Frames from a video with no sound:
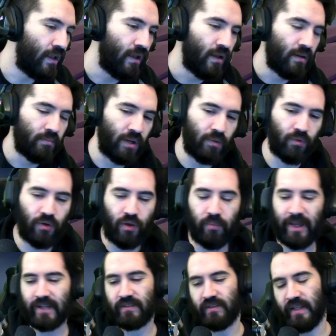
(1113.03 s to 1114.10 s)
But we'll go
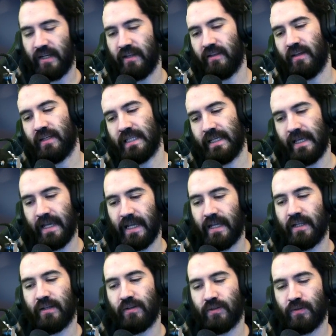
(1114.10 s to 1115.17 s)
back to Lady Luck
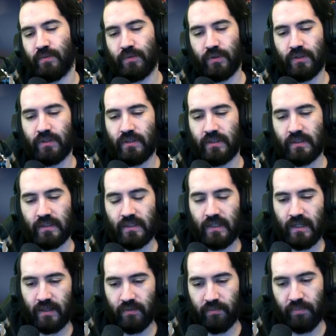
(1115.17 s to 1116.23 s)
and we'll
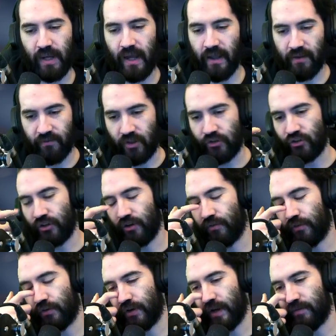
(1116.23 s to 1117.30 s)
buy Avenging
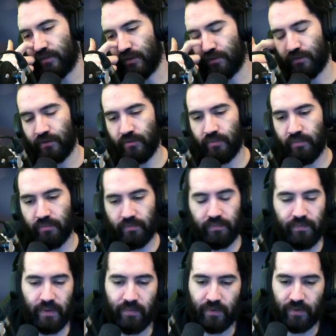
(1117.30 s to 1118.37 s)
Overdrive just so
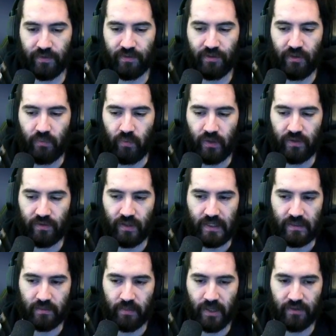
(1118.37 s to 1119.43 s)
people can see what it's like
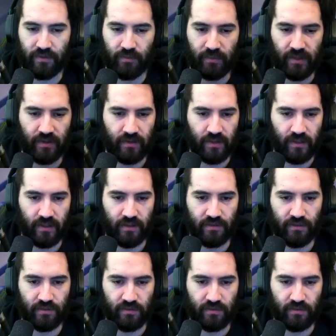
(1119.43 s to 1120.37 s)
to buy something, I guess.